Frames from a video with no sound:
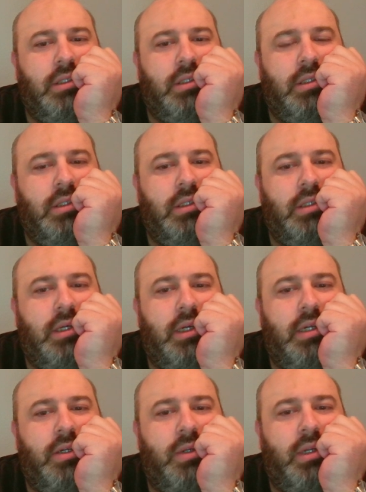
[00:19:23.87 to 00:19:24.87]
Yeah, I
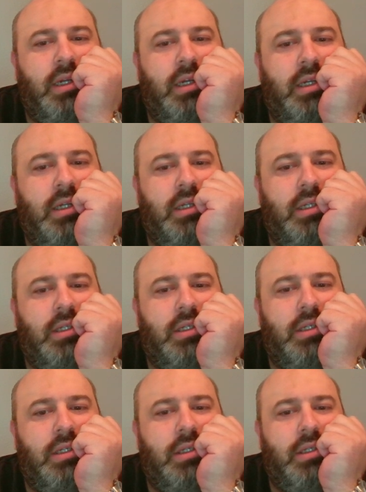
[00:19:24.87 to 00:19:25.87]
don't like
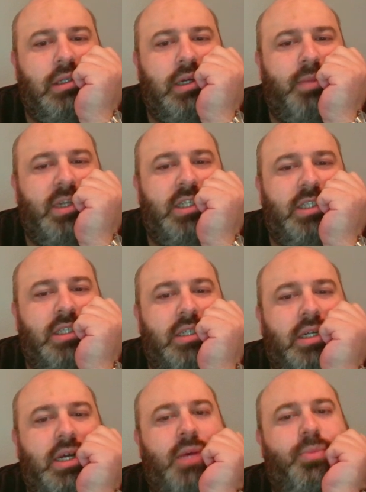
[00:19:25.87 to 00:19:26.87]
this. I messed this
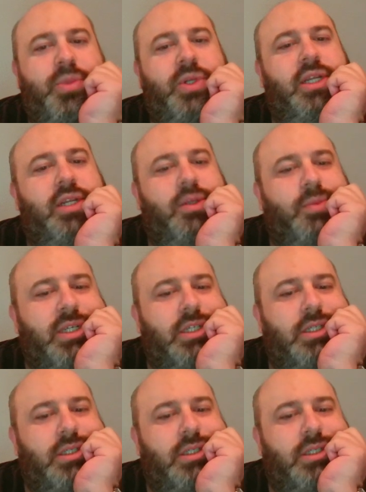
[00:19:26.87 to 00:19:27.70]
up a little bit.